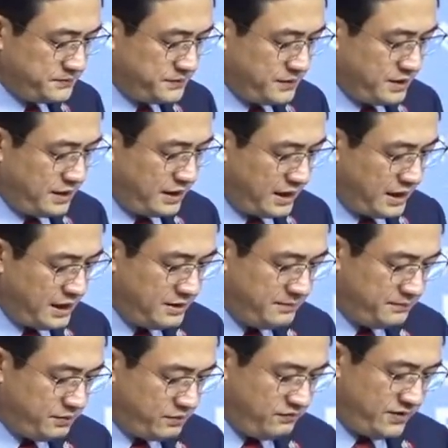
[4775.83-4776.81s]
and
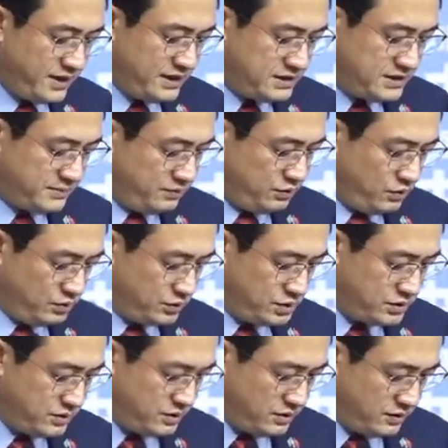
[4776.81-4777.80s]
provide support
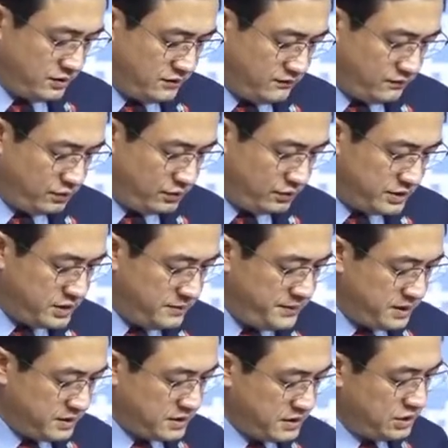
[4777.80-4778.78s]
for
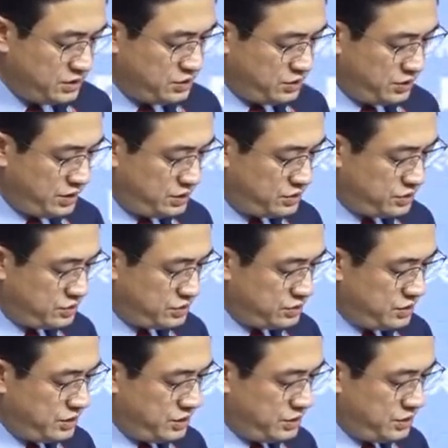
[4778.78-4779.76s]
recipient countries
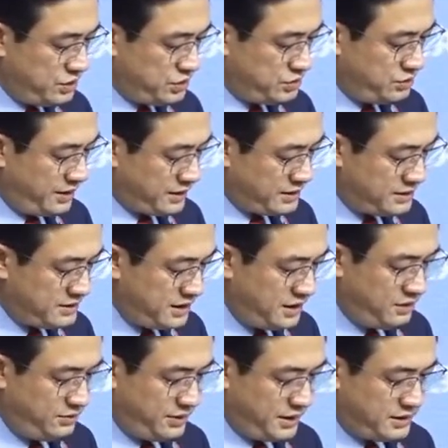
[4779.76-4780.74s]
to
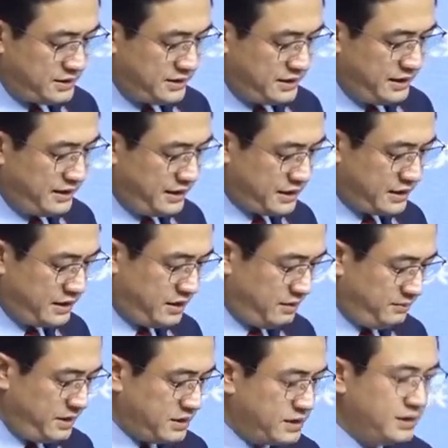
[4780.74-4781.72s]
accelerate their
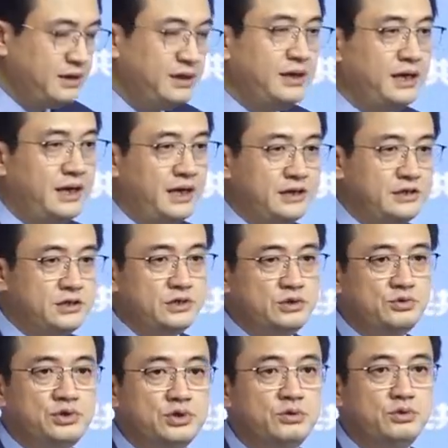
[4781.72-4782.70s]
economic and
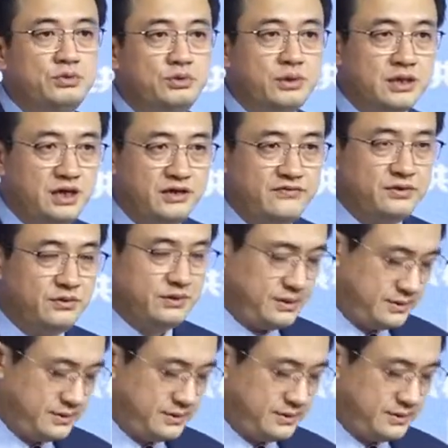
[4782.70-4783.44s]
social recovery.